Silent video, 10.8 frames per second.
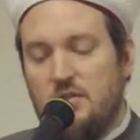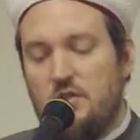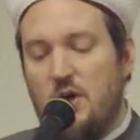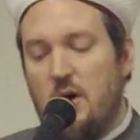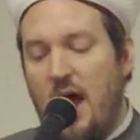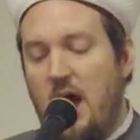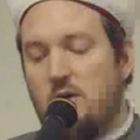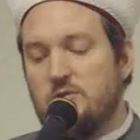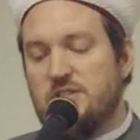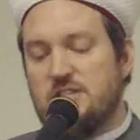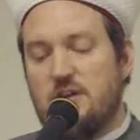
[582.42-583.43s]
The
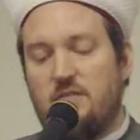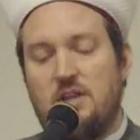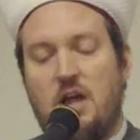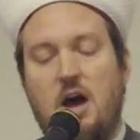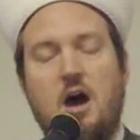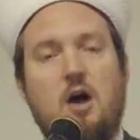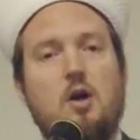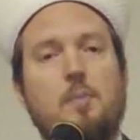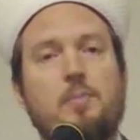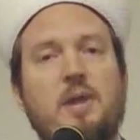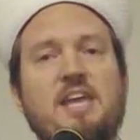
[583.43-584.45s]
houses of Allah
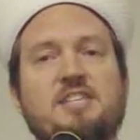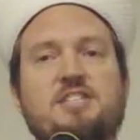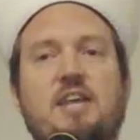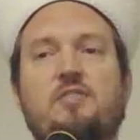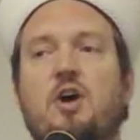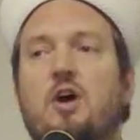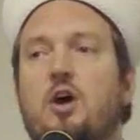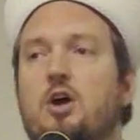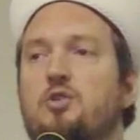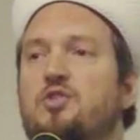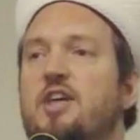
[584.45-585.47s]
are a place in the
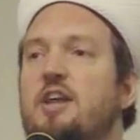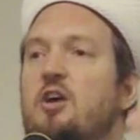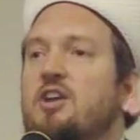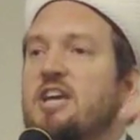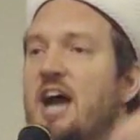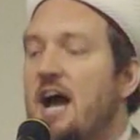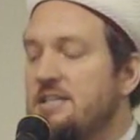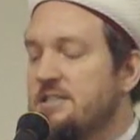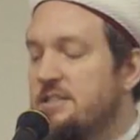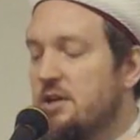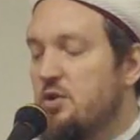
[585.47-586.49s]
earth that are
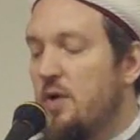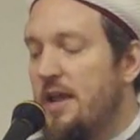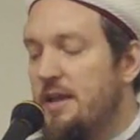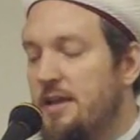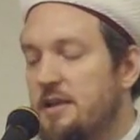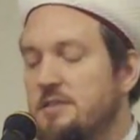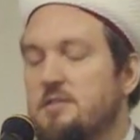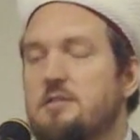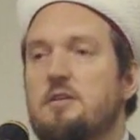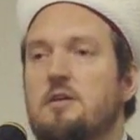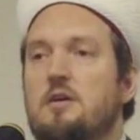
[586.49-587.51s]
consecrated
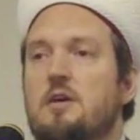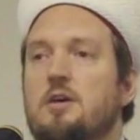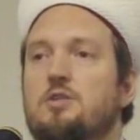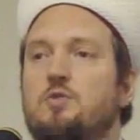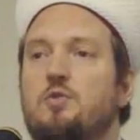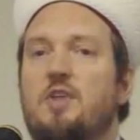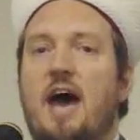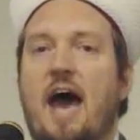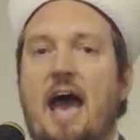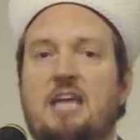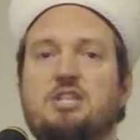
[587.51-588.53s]
through the
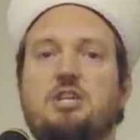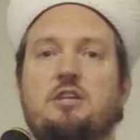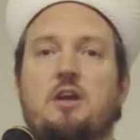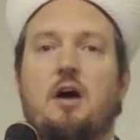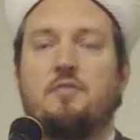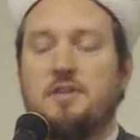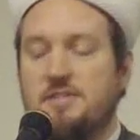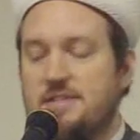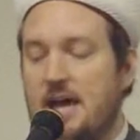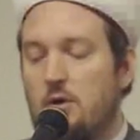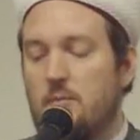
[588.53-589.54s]
action of
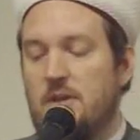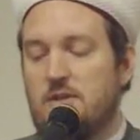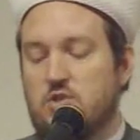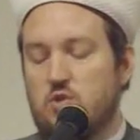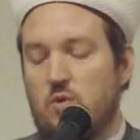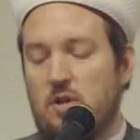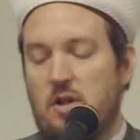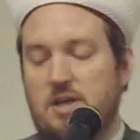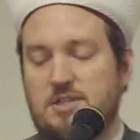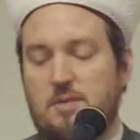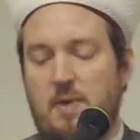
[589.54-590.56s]
endowment to
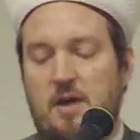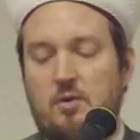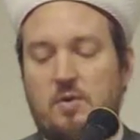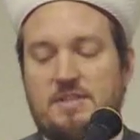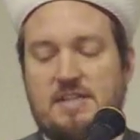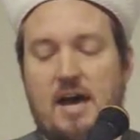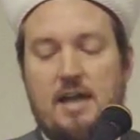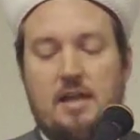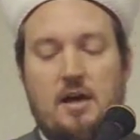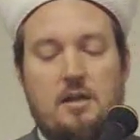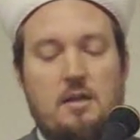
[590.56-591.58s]
Allah subhanahu wa
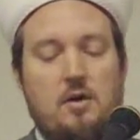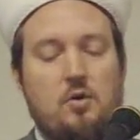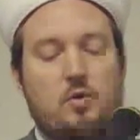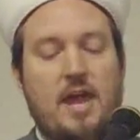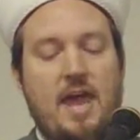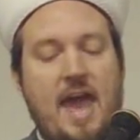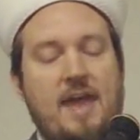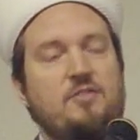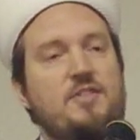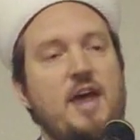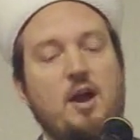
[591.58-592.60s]
ta'ala alone,
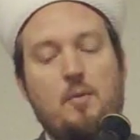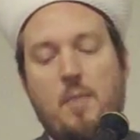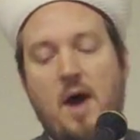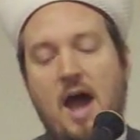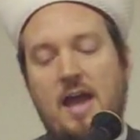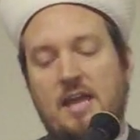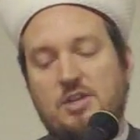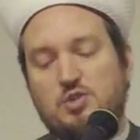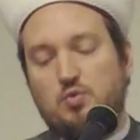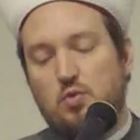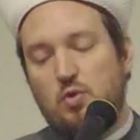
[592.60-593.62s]
and thereby its
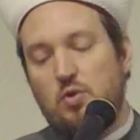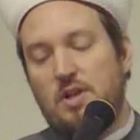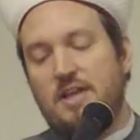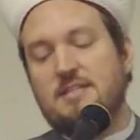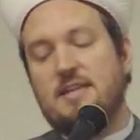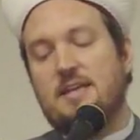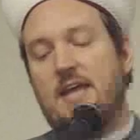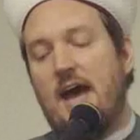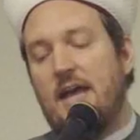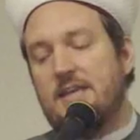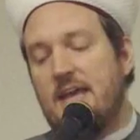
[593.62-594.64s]
rulings and
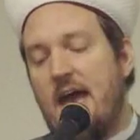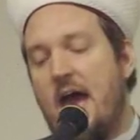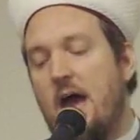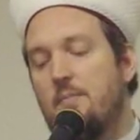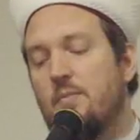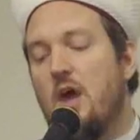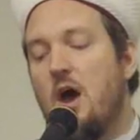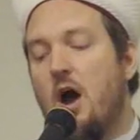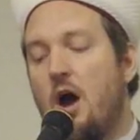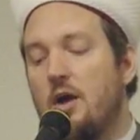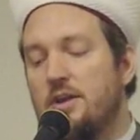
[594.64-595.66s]

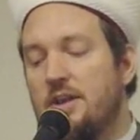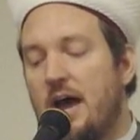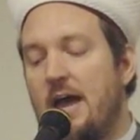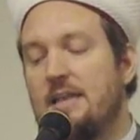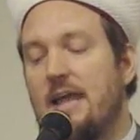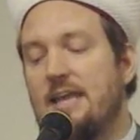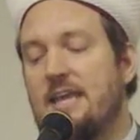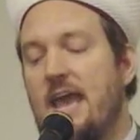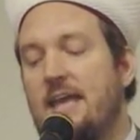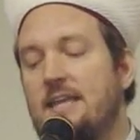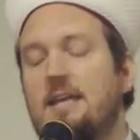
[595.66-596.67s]
ahkam are not like
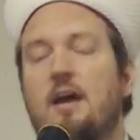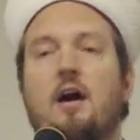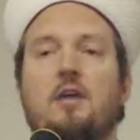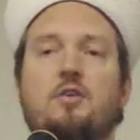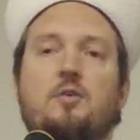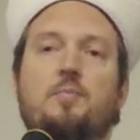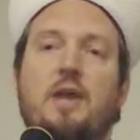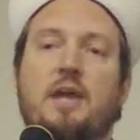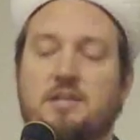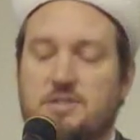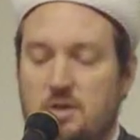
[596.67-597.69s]
any other
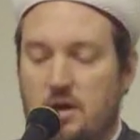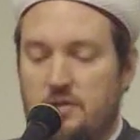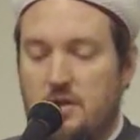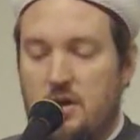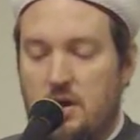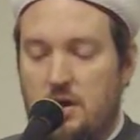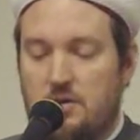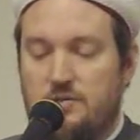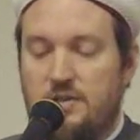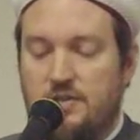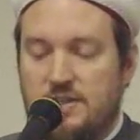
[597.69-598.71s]
place on the
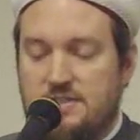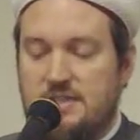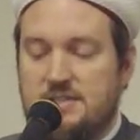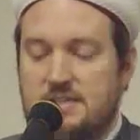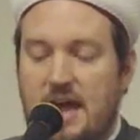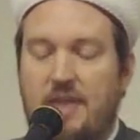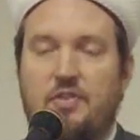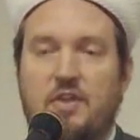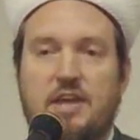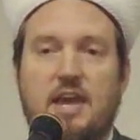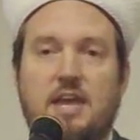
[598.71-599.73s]
earth, and this is not
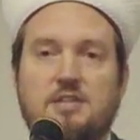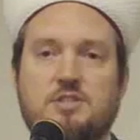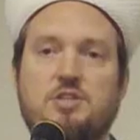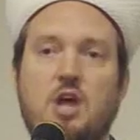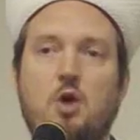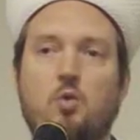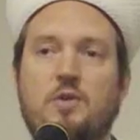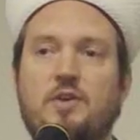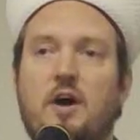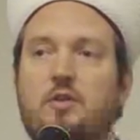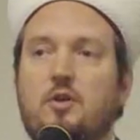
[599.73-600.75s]
the case
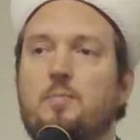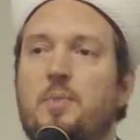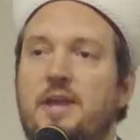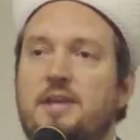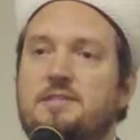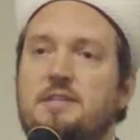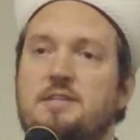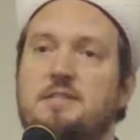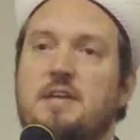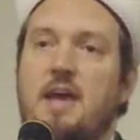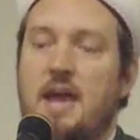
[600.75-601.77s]
with other
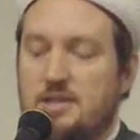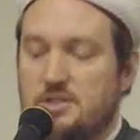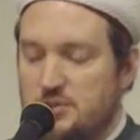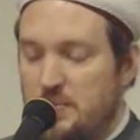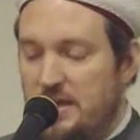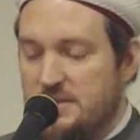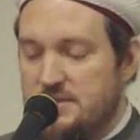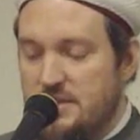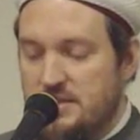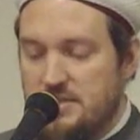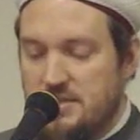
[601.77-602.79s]
places and
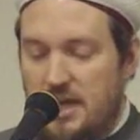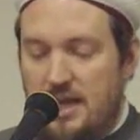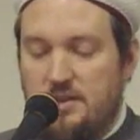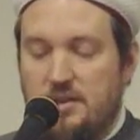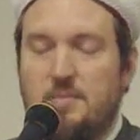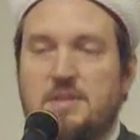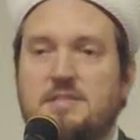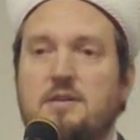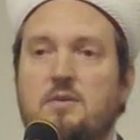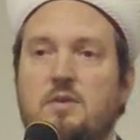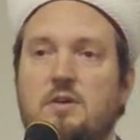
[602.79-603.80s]
spaces in the
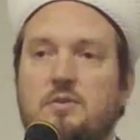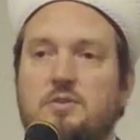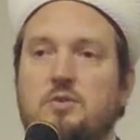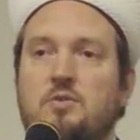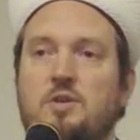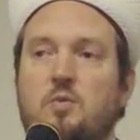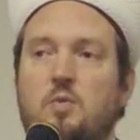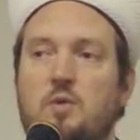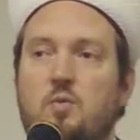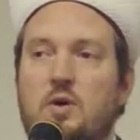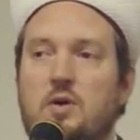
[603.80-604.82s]
material
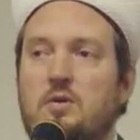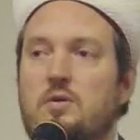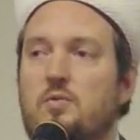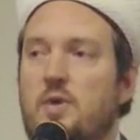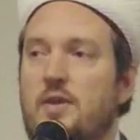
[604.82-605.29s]
dunyawi world,